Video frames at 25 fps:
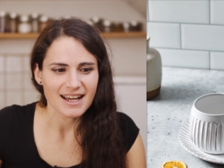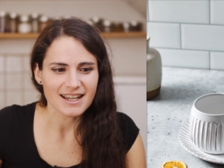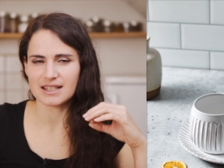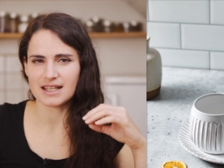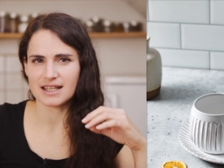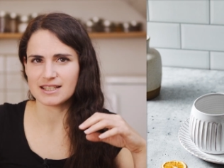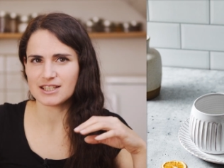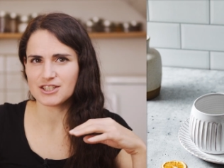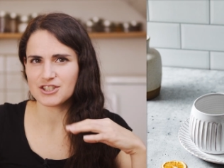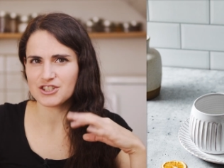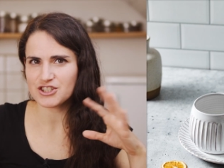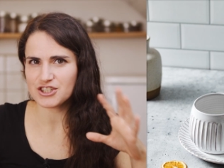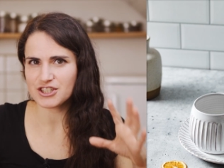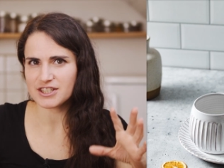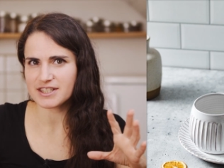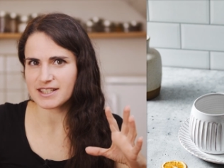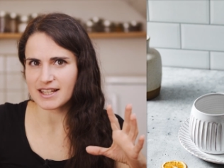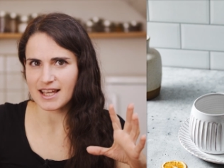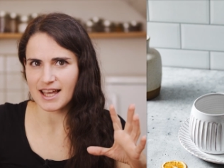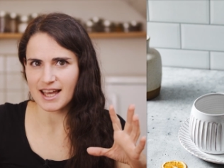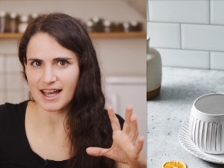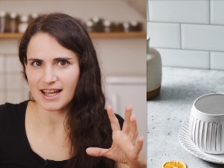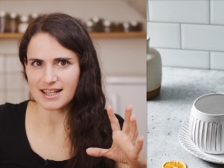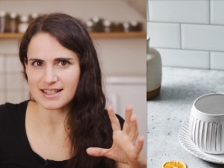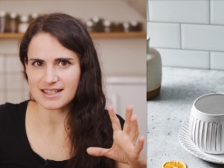and it just
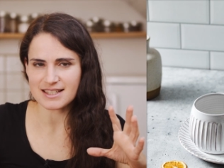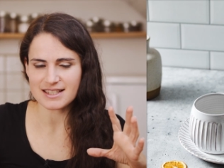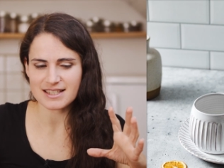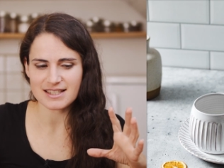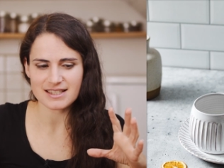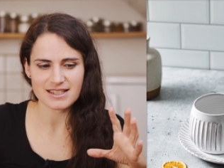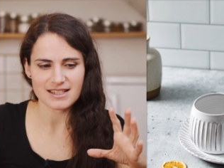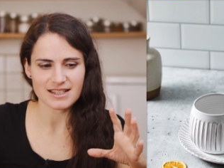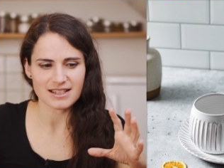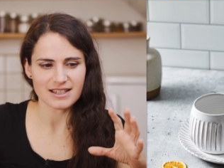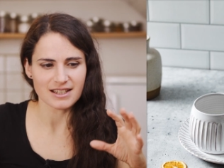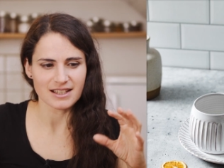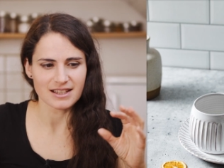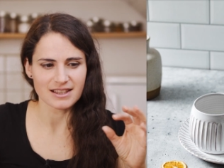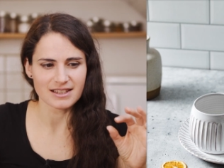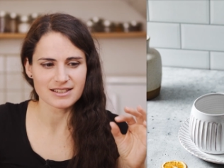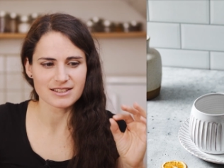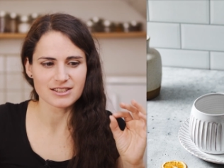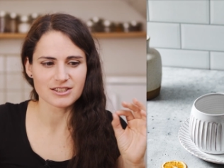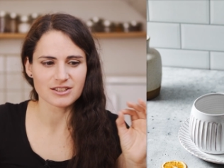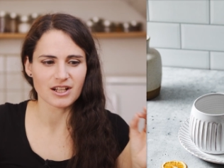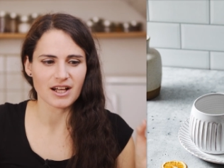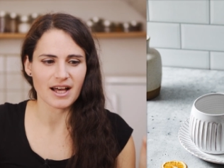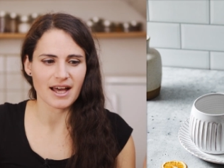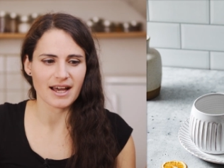adds a
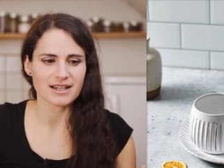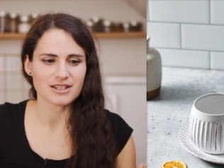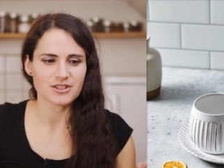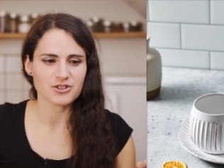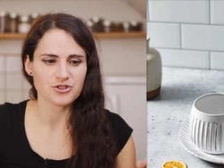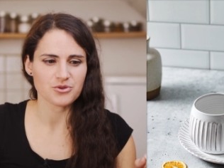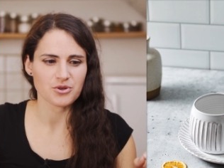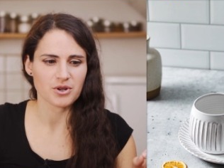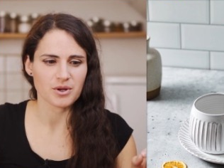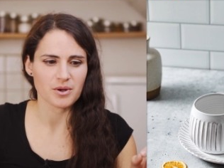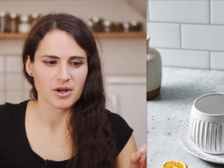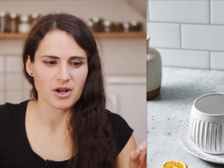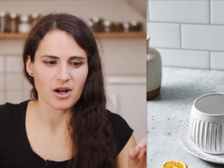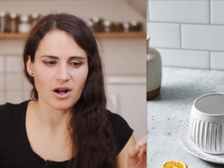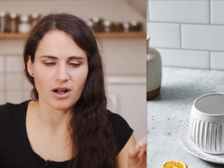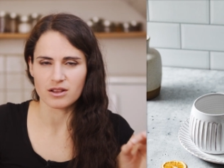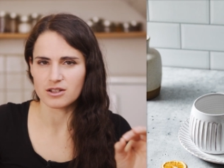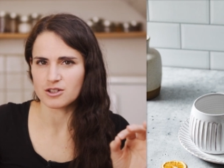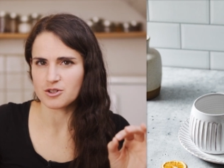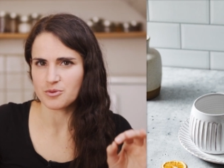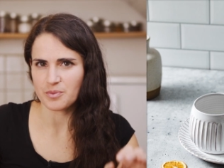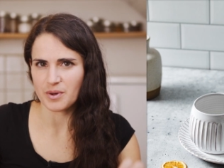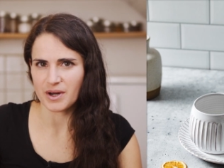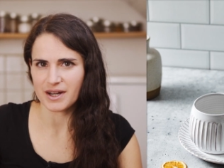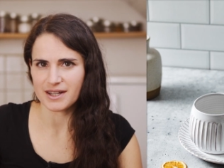little extra
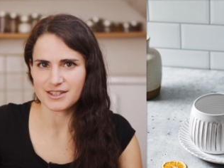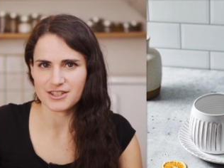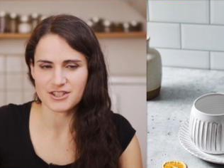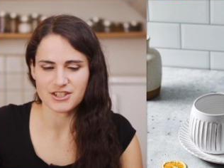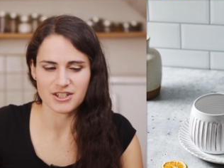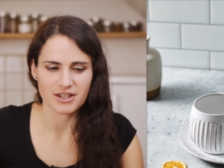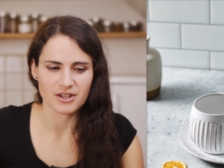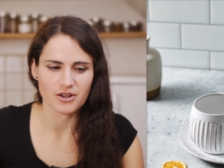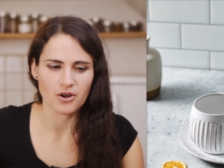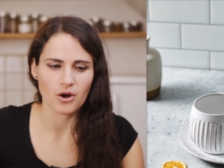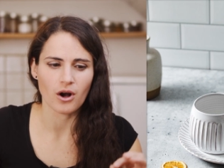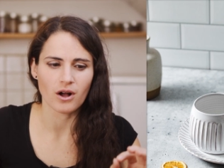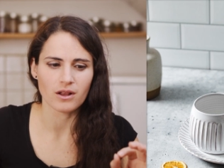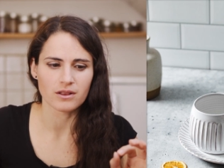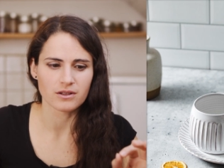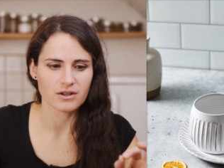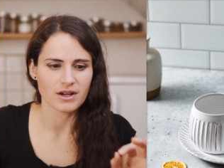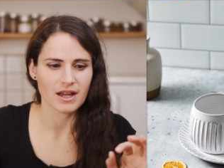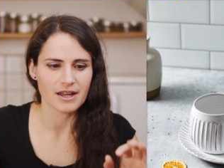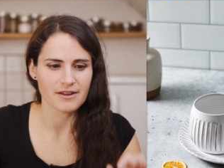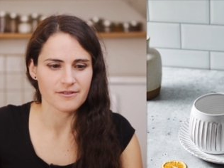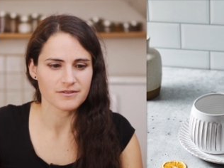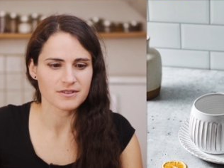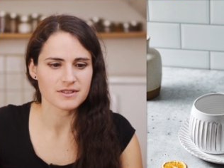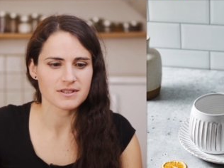color punch and color
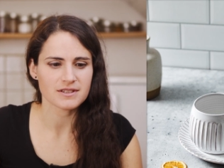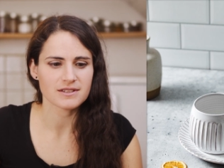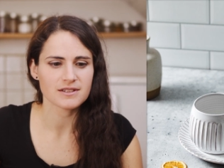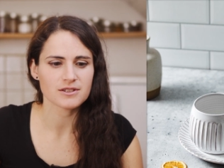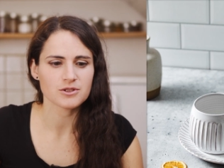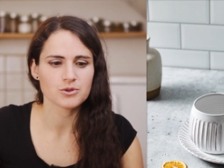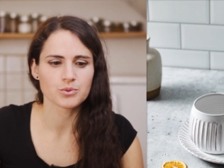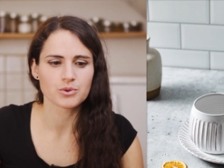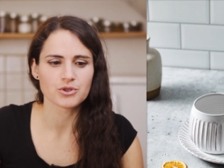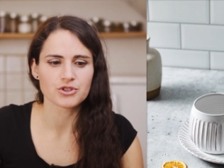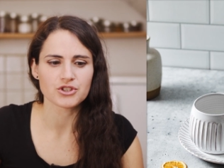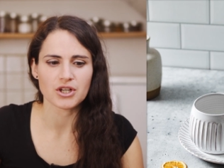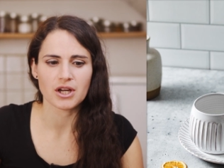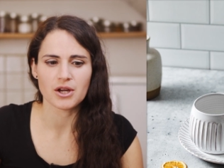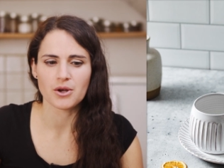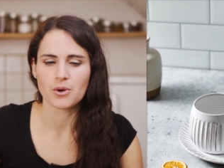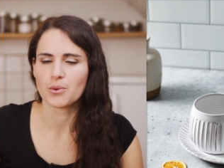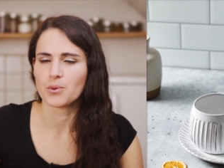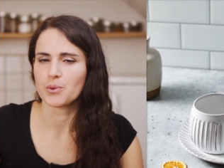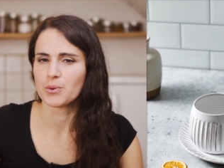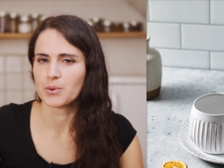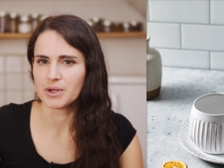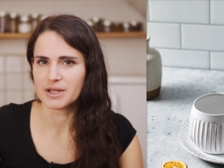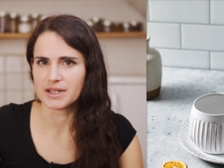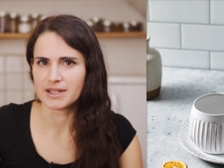emphasis, which I
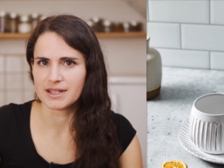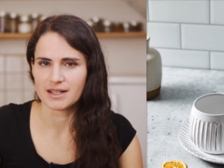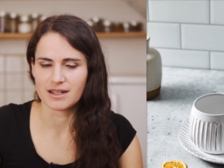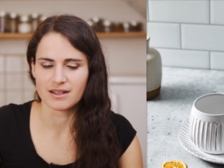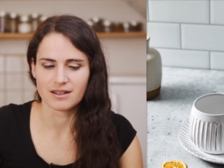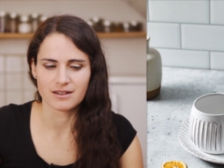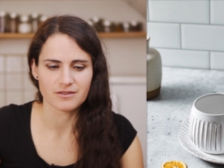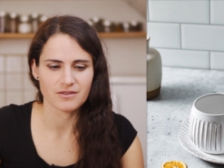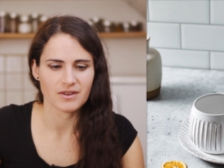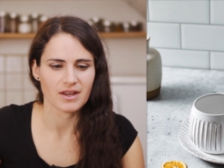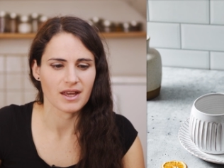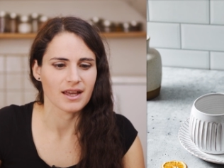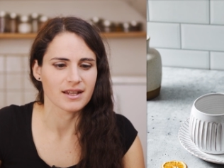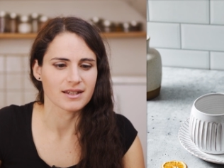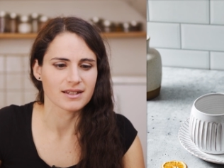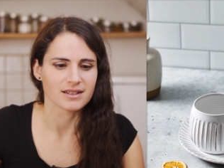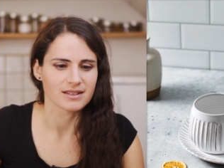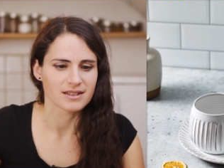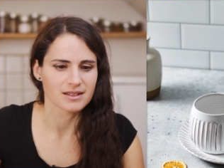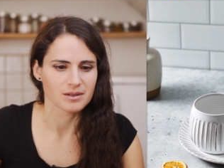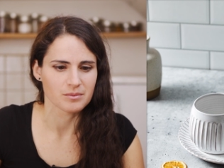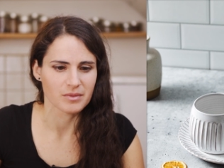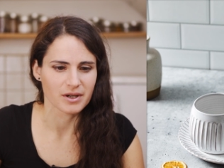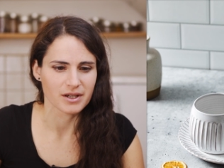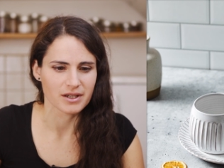really love adding
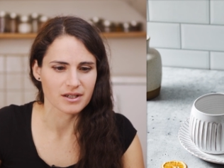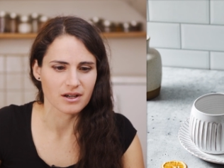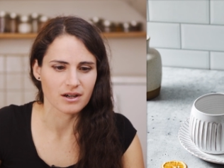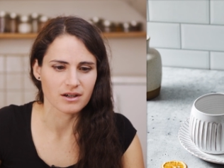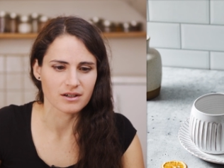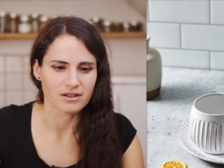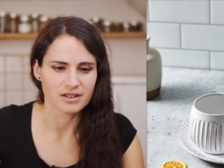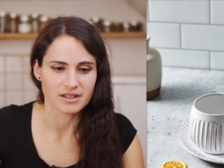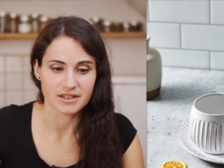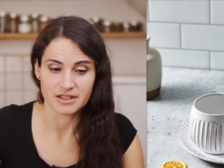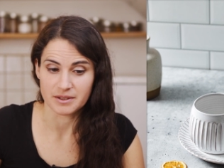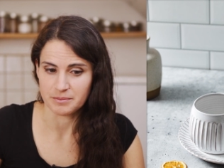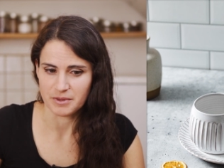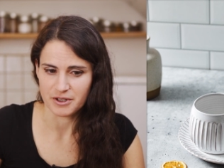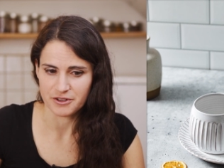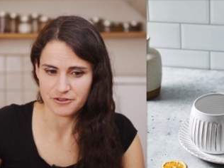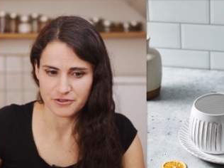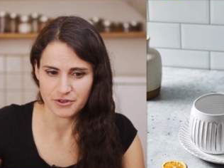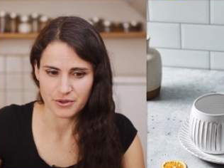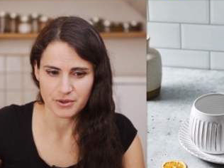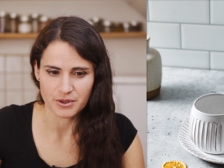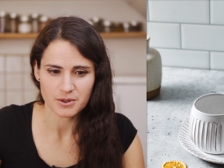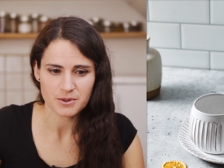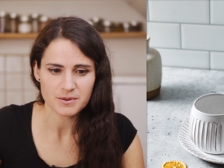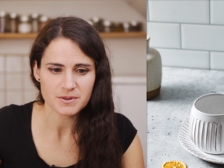in my, in my
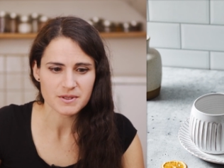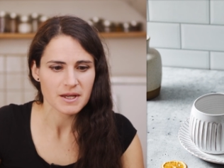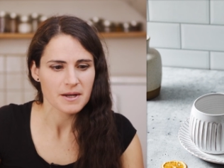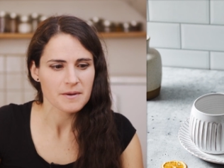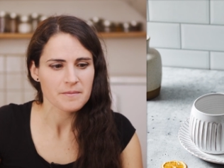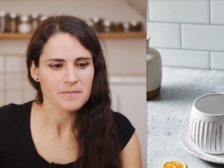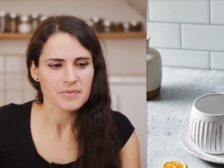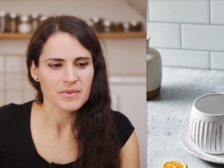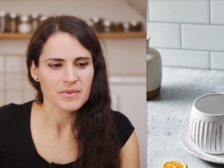photos.